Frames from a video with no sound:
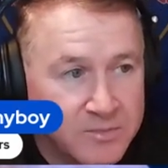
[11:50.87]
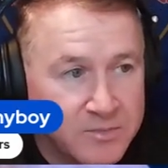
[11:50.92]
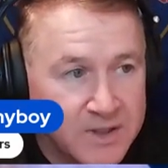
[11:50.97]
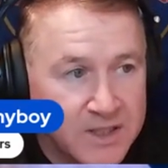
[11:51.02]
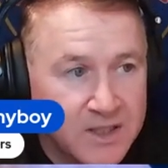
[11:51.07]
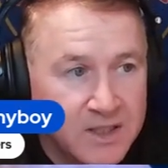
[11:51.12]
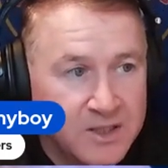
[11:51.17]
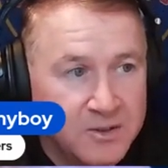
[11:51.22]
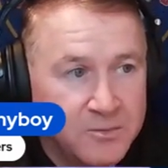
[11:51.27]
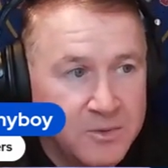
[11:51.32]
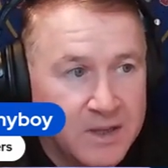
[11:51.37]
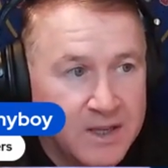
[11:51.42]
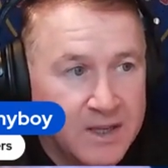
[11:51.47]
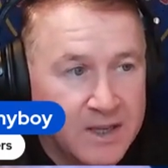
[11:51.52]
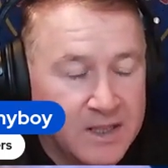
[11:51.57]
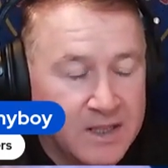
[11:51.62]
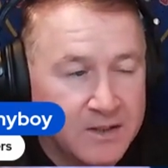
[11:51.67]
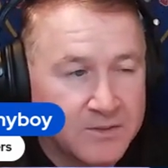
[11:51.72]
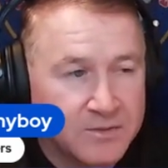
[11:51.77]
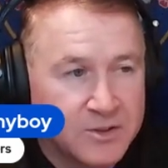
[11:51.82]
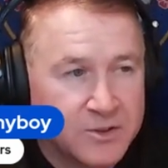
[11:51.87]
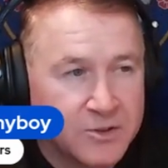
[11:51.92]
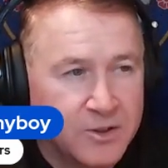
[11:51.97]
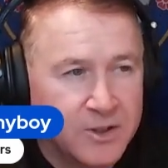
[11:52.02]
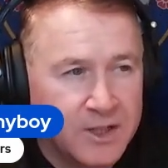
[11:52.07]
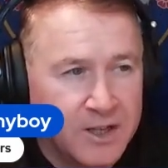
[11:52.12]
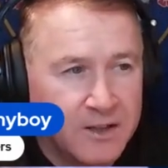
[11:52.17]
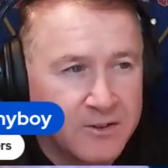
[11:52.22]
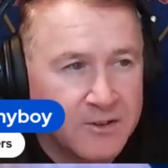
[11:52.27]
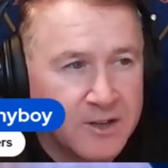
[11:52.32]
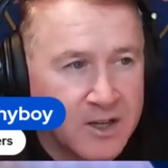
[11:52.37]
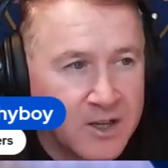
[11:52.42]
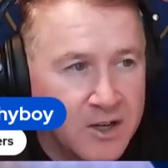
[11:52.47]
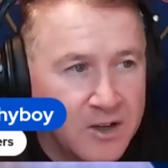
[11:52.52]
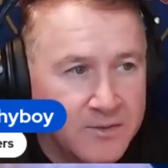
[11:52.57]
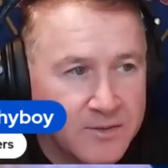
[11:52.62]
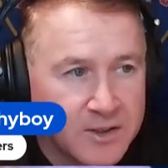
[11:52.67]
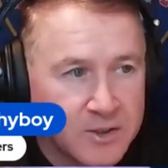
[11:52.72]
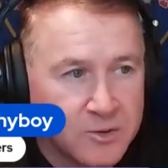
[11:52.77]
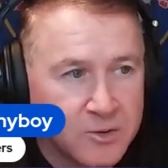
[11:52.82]
I'm dealing with it. And I've sort of
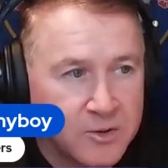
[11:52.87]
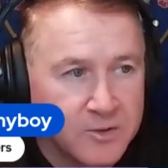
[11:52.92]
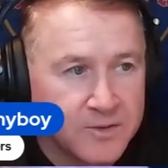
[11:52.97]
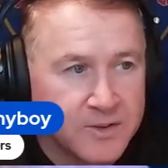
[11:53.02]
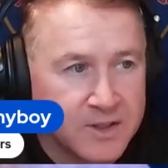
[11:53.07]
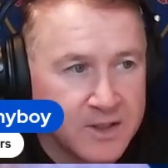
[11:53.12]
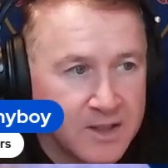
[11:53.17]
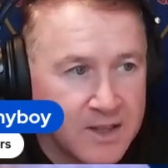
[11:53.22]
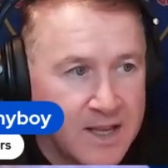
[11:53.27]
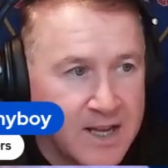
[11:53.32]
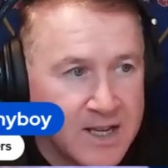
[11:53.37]
recovered over the